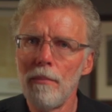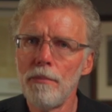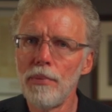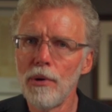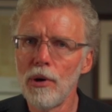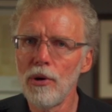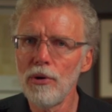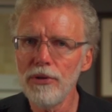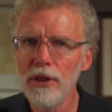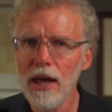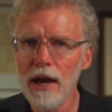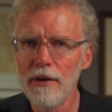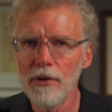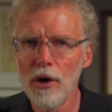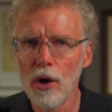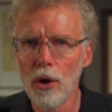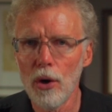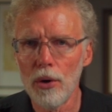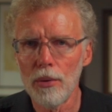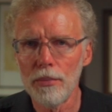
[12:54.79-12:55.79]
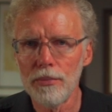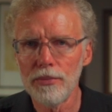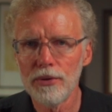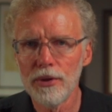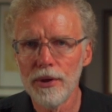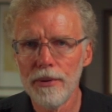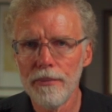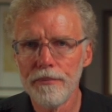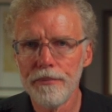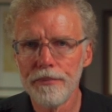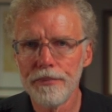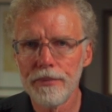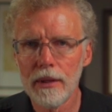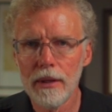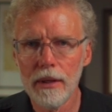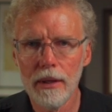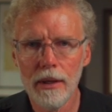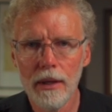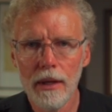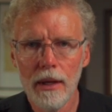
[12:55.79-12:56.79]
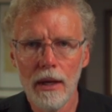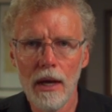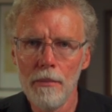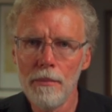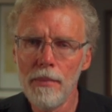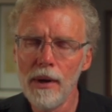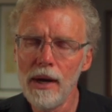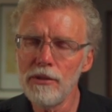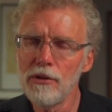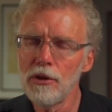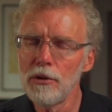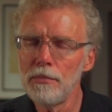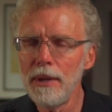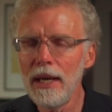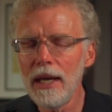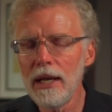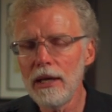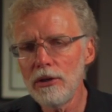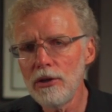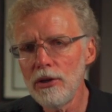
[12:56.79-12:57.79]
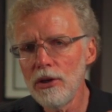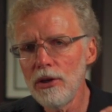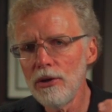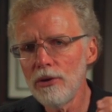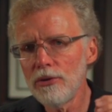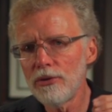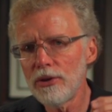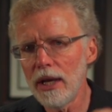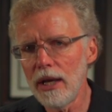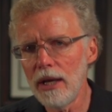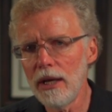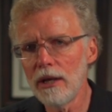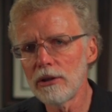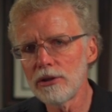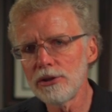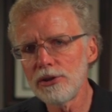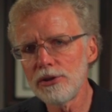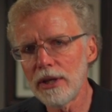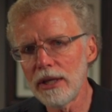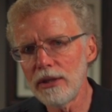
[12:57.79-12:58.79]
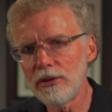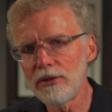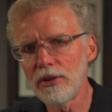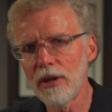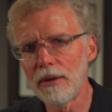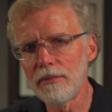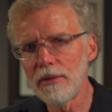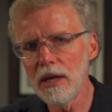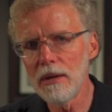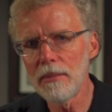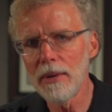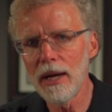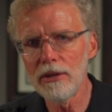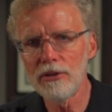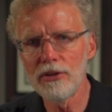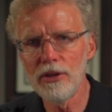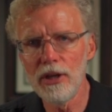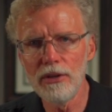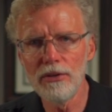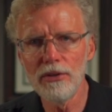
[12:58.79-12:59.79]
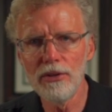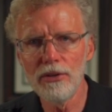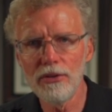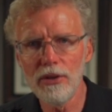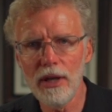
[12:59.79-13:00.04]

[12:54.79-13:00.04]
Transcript: Both have homes. But they're being used to illustrate something about Jesus